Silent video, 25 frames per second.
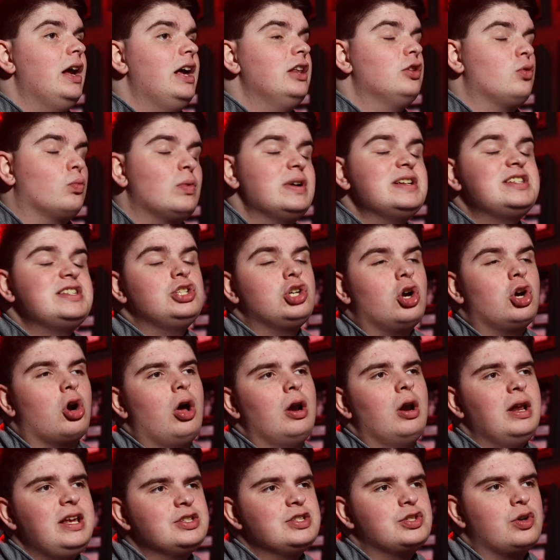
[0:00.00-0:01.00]
And the reason your
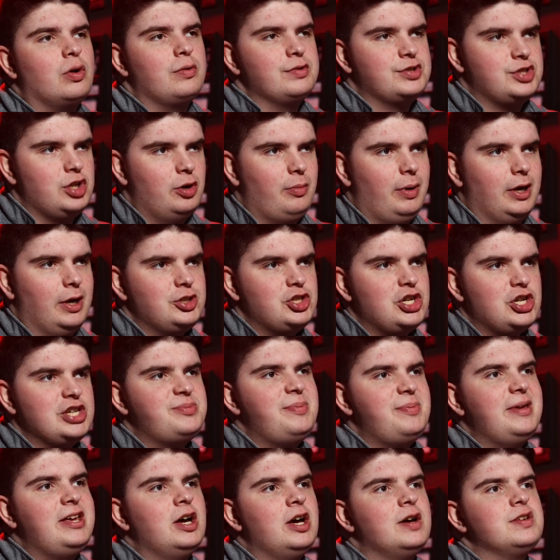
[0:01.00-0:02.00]
audience grows so much
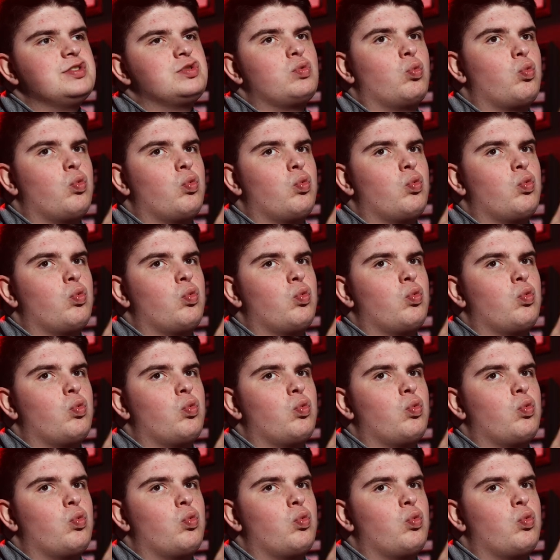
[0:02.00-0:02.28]
is because